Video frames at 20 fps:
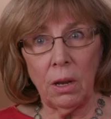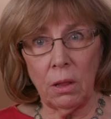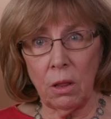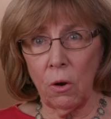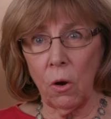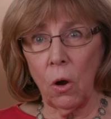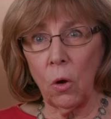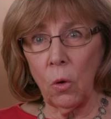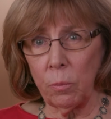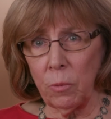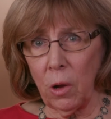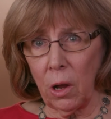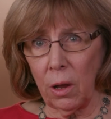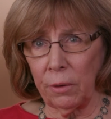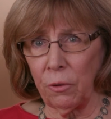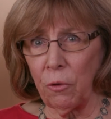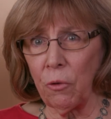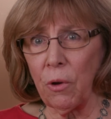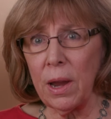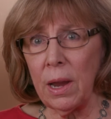in their home
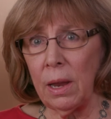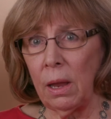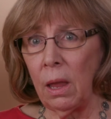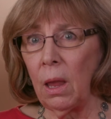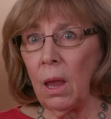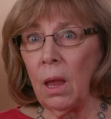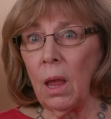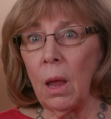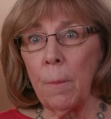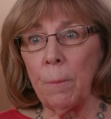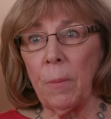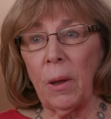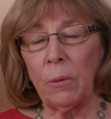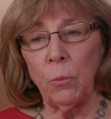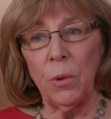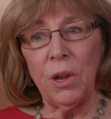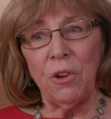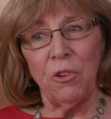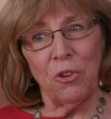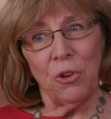country. But
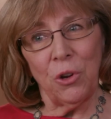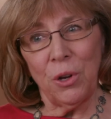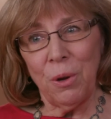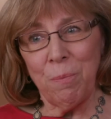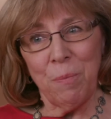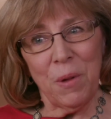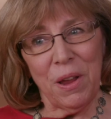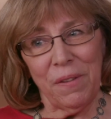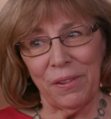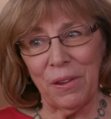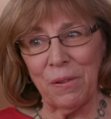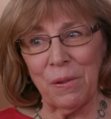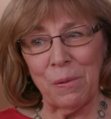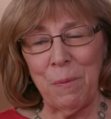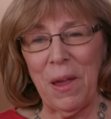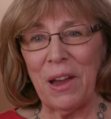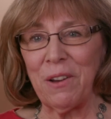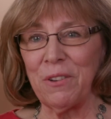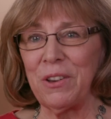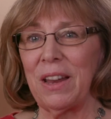we shouldn't be
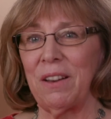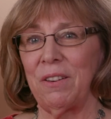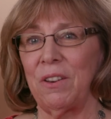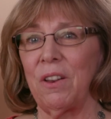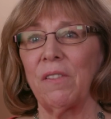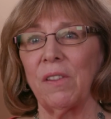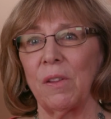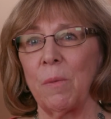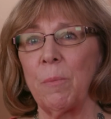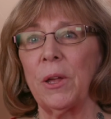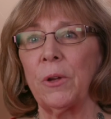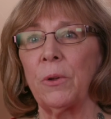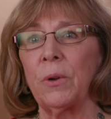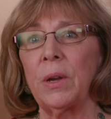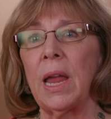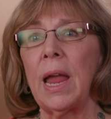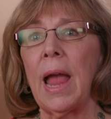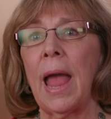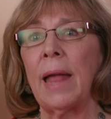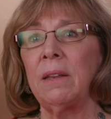suspecting
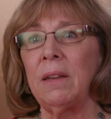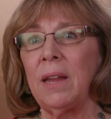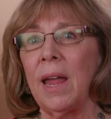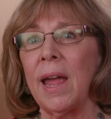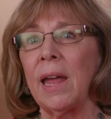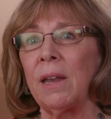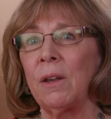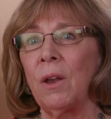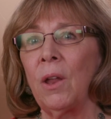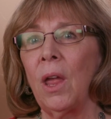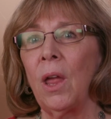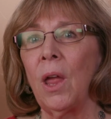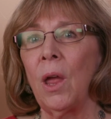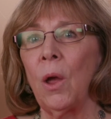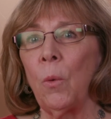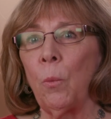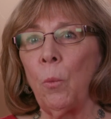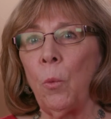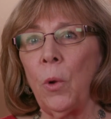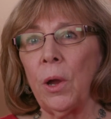disability, and yet
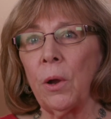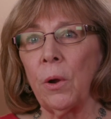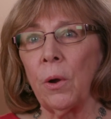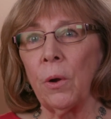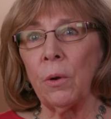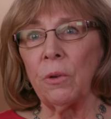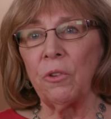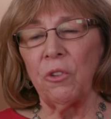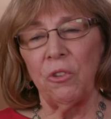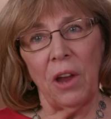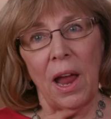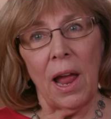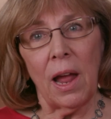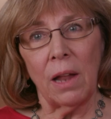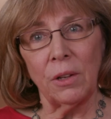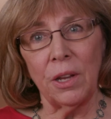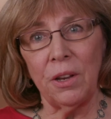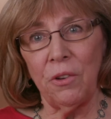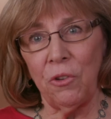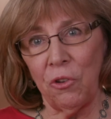we're
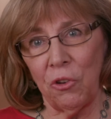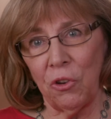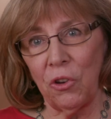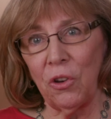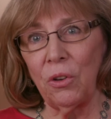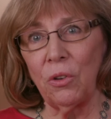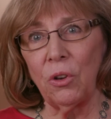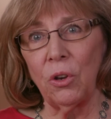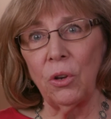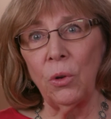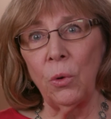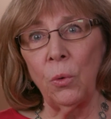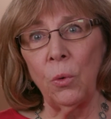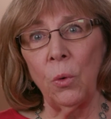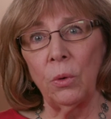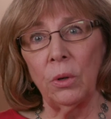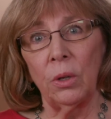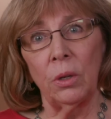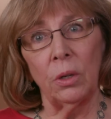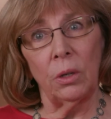challenged
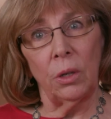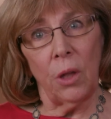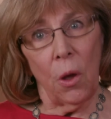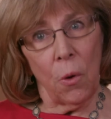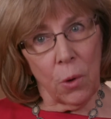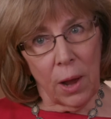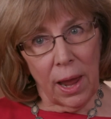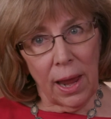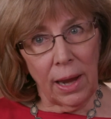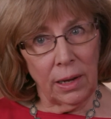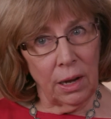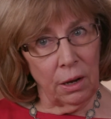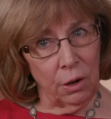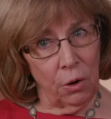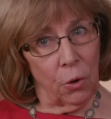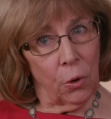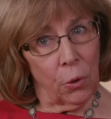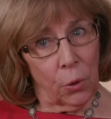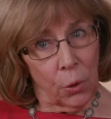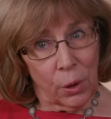to locate
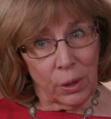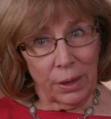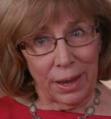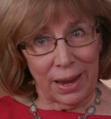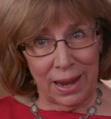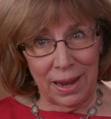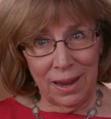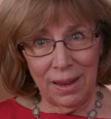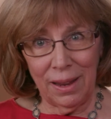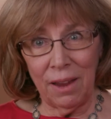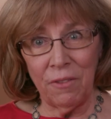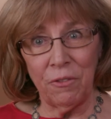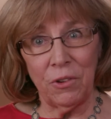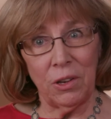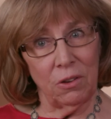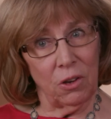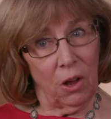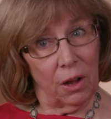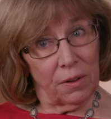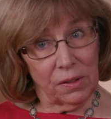it early, if
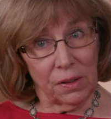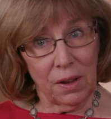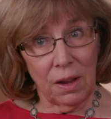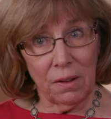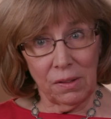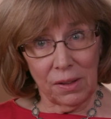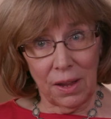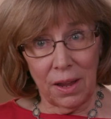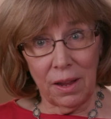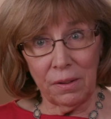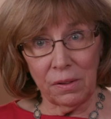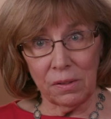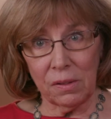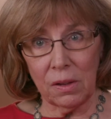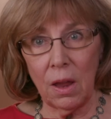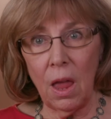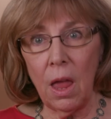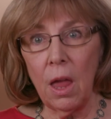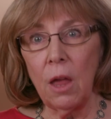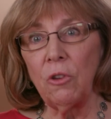it does
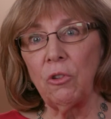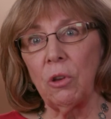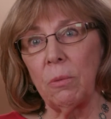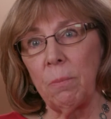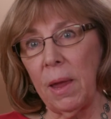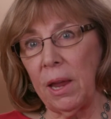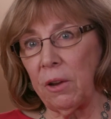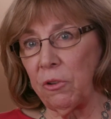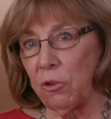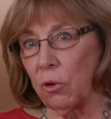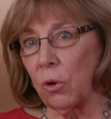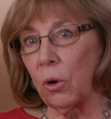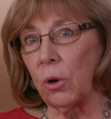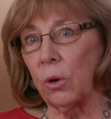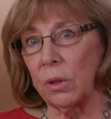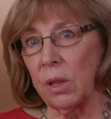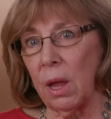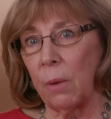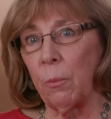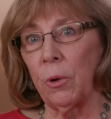exist, to make
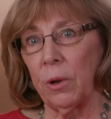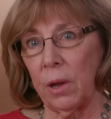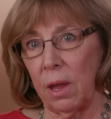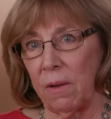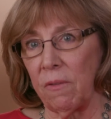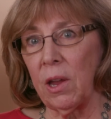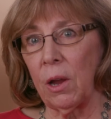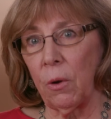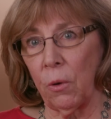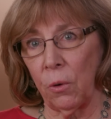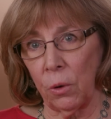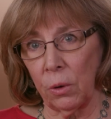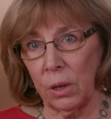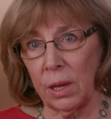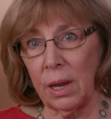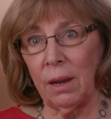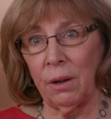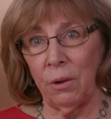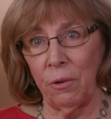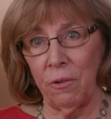sure that we're giving
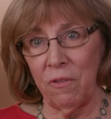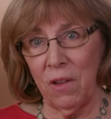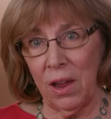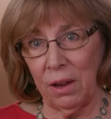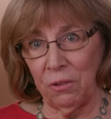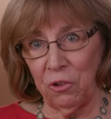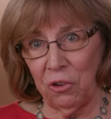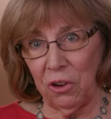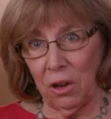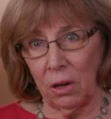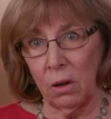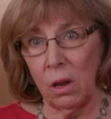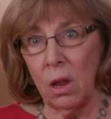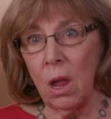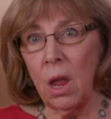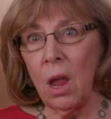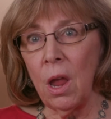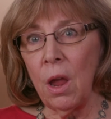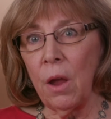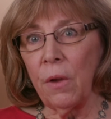early intervention.
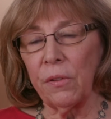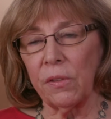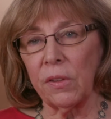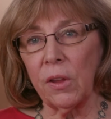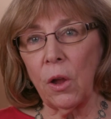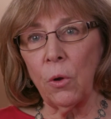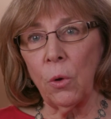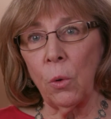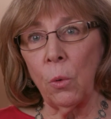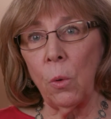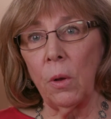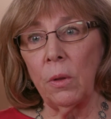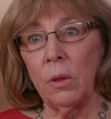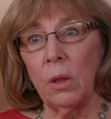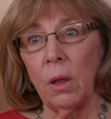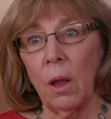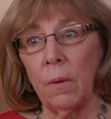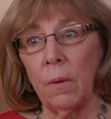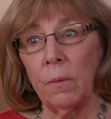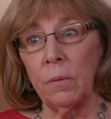So
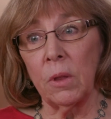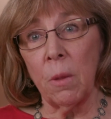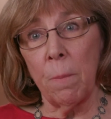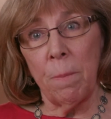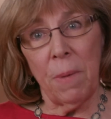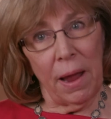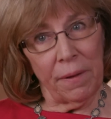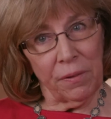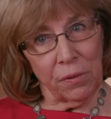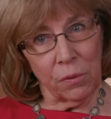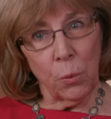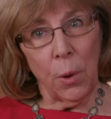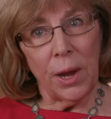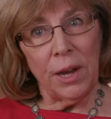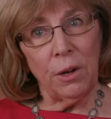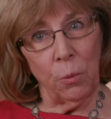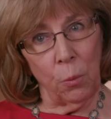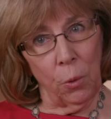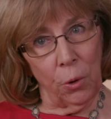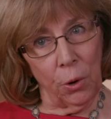the best
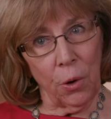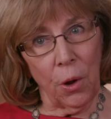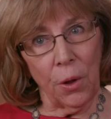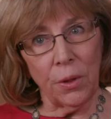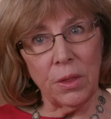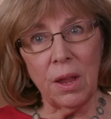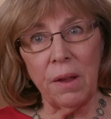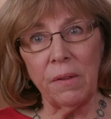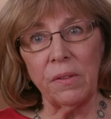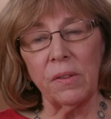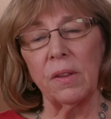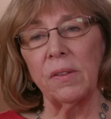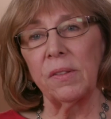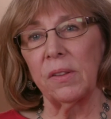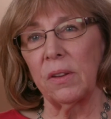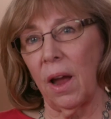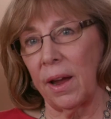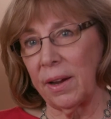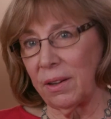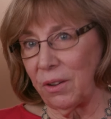way to work on this is
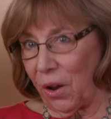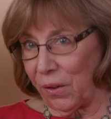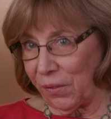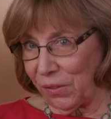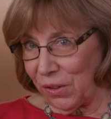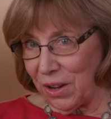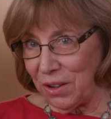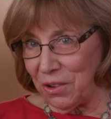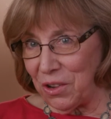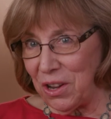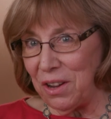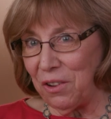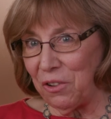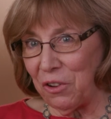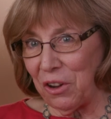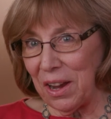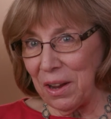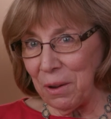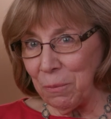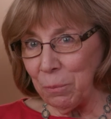diagnostic
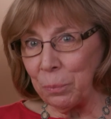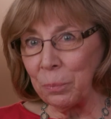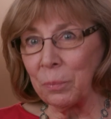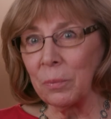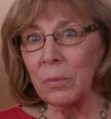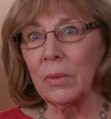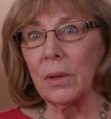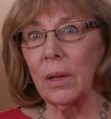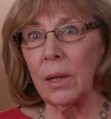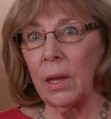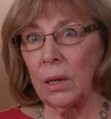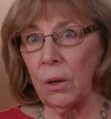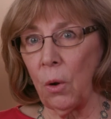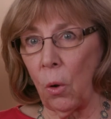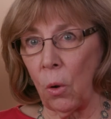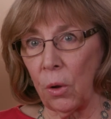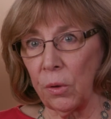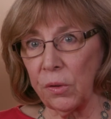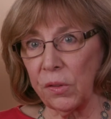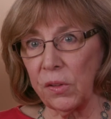teaching and
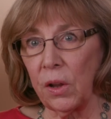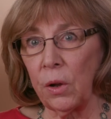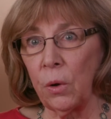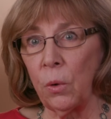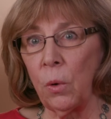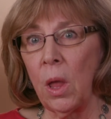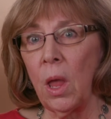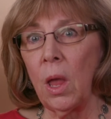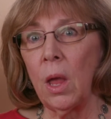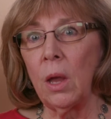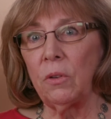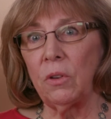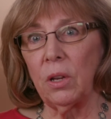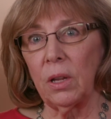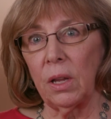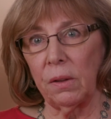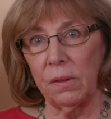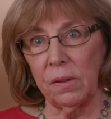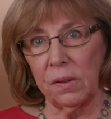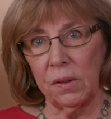also to
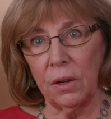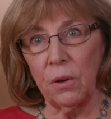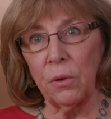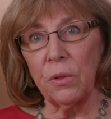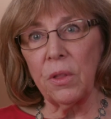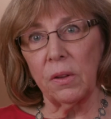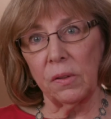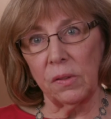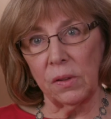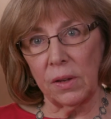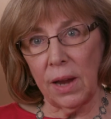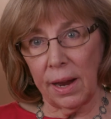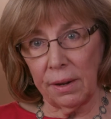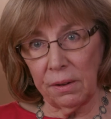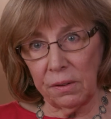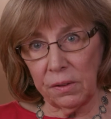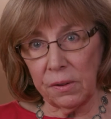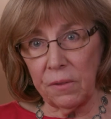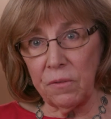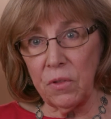consider the
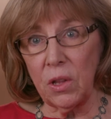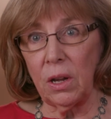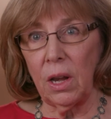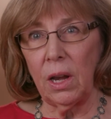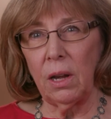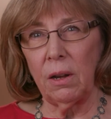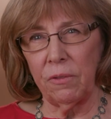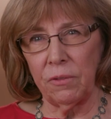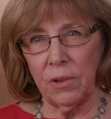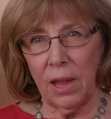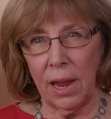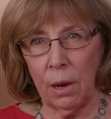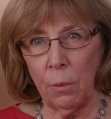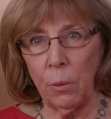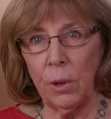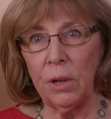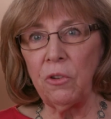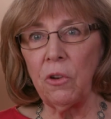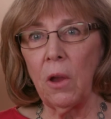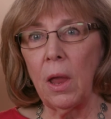status of the native
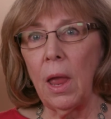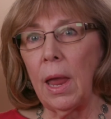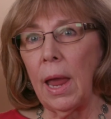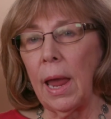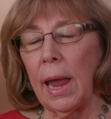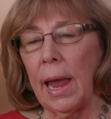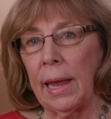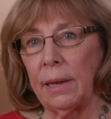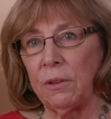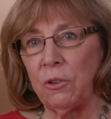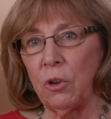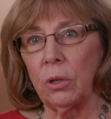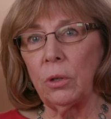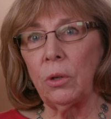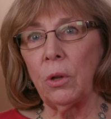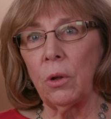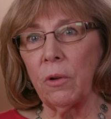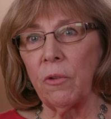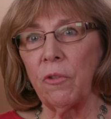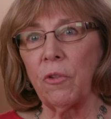language and to
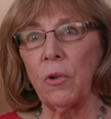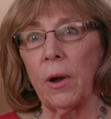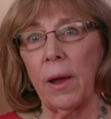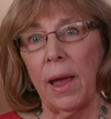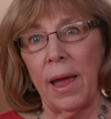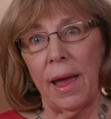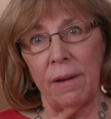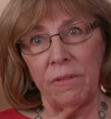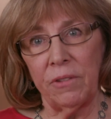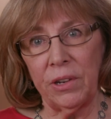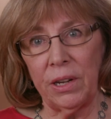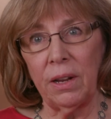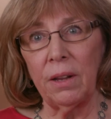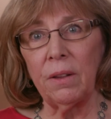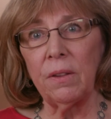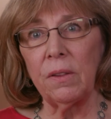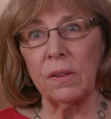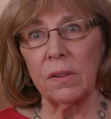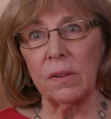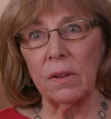look for
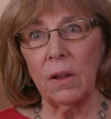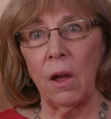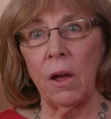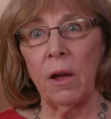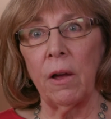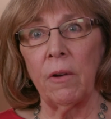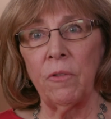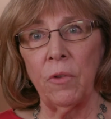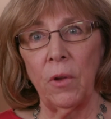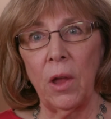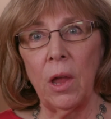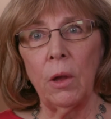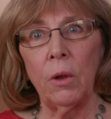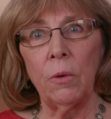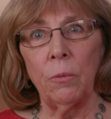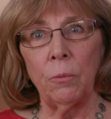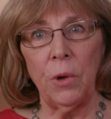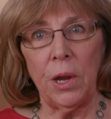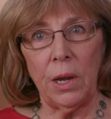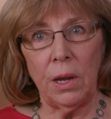evidence of
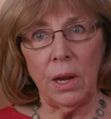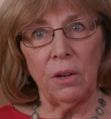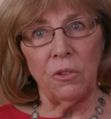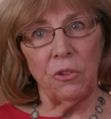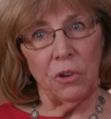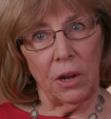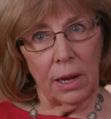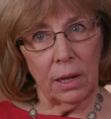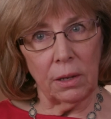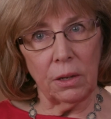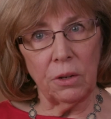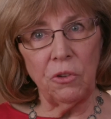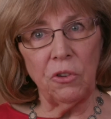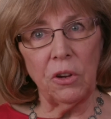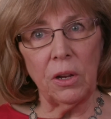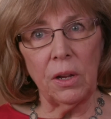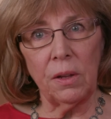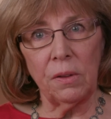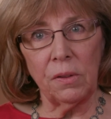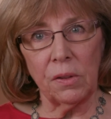reading
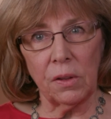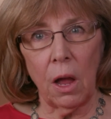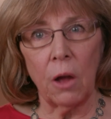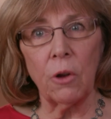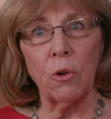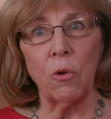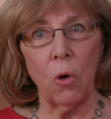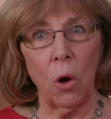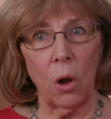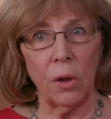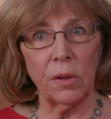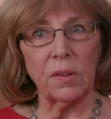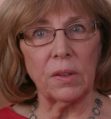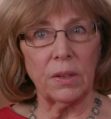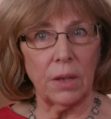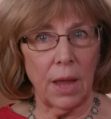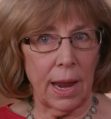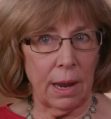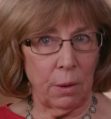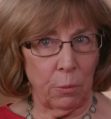challenges across
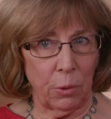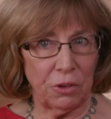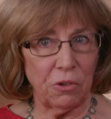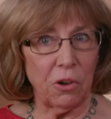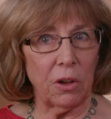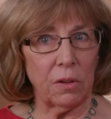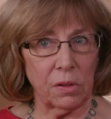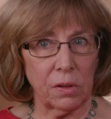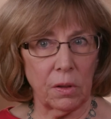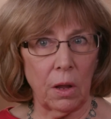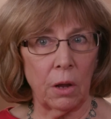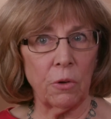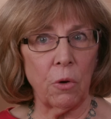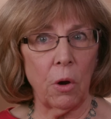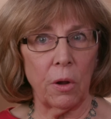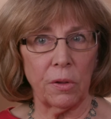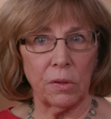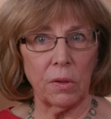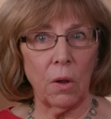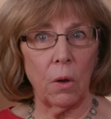languages,
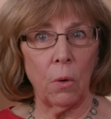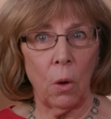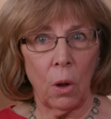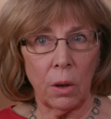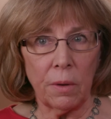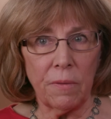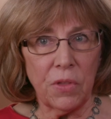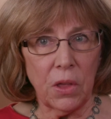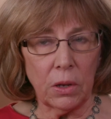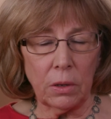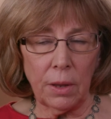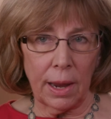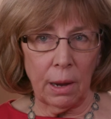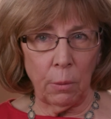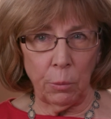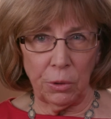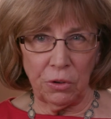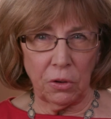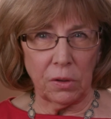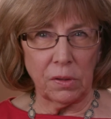across all of the
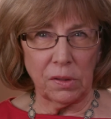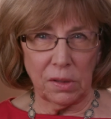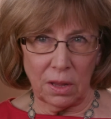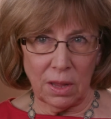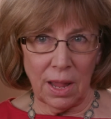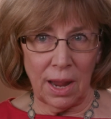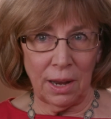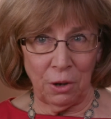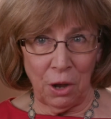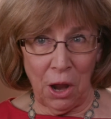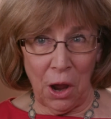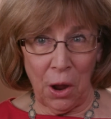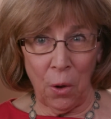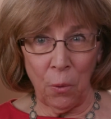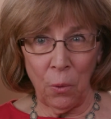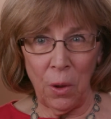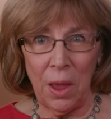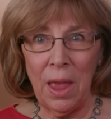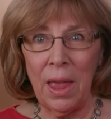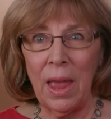languages that they know.